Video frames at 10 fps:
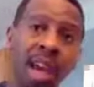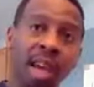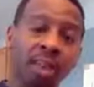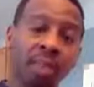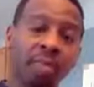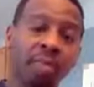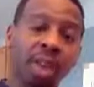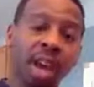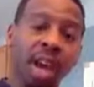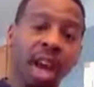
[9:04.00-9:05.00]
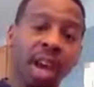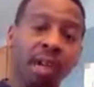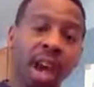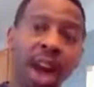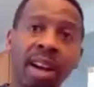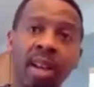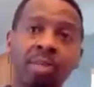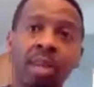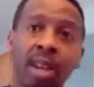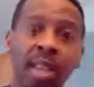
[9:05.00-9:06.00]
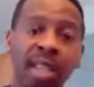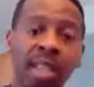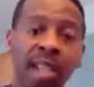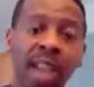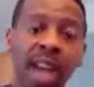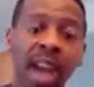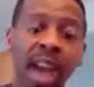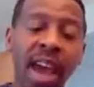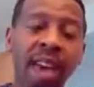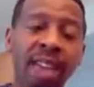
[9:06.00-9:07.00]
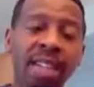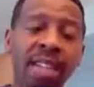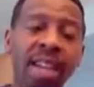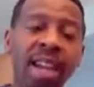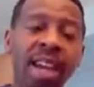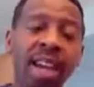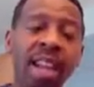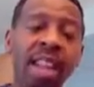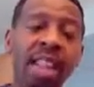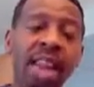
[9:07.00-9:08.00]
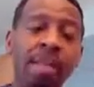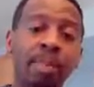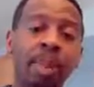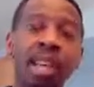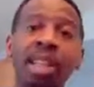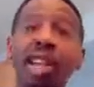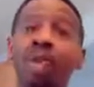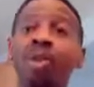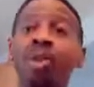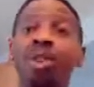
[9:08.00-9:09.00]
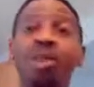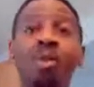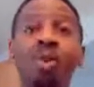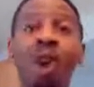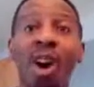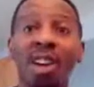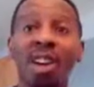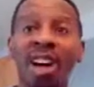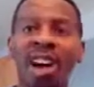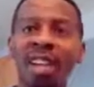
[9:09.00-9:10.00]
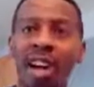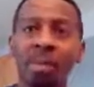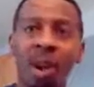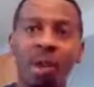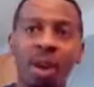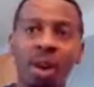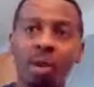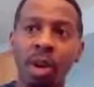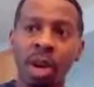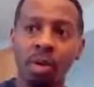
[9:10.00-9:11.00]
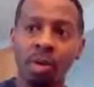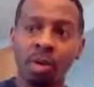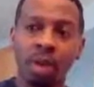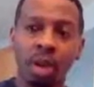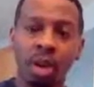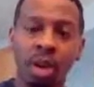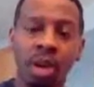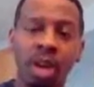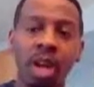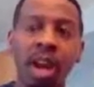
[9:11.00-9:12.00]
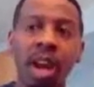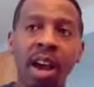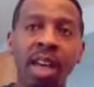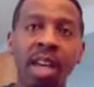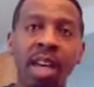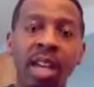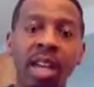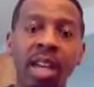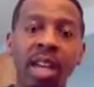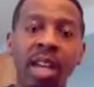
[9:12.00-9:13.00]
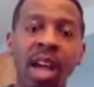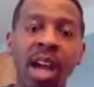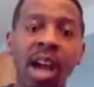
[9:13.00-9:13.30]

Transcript: candle, and we had it in a plate. And in that plate, there was water. I dyed my water red, if you recall. And then